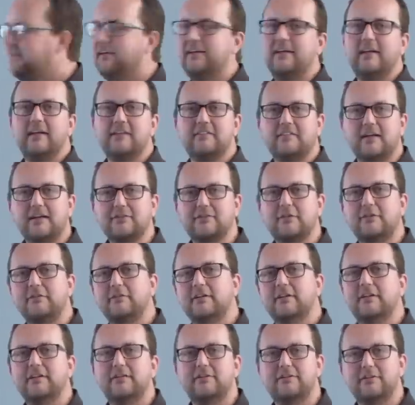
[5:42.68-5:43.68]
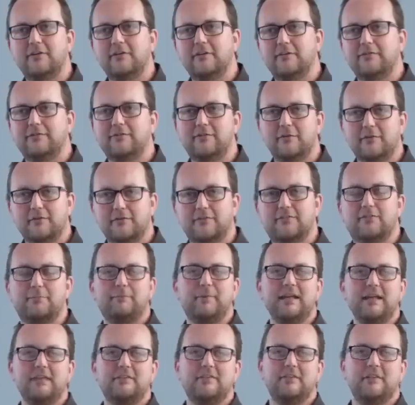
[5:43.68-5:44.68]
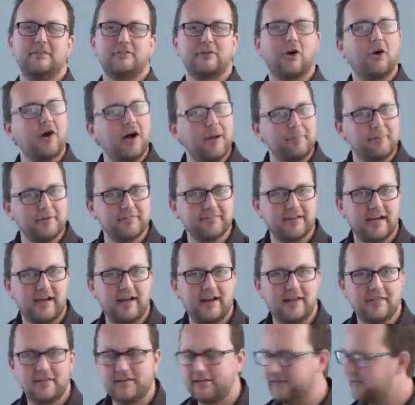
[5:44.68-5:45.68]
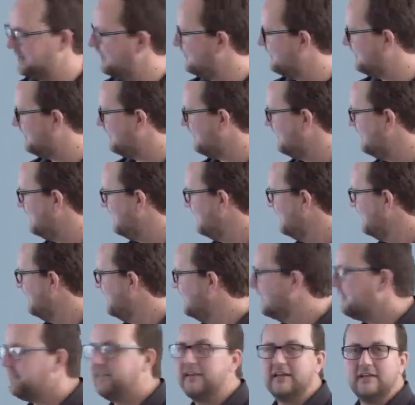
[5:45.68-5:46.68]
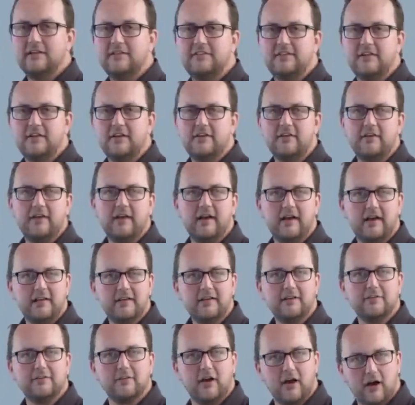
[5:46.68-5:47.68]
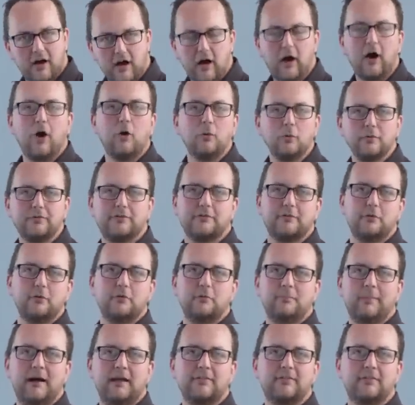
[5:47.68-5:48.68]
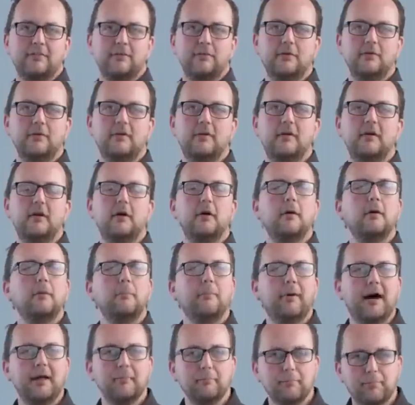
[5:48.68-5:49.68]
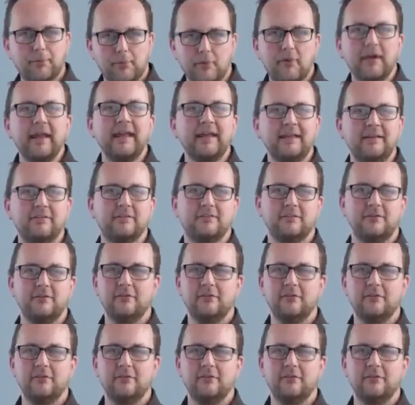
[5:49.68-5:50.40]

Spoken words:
it doesn't really sort of speak to the type of car that it is. So the interior is old school muscle, but brand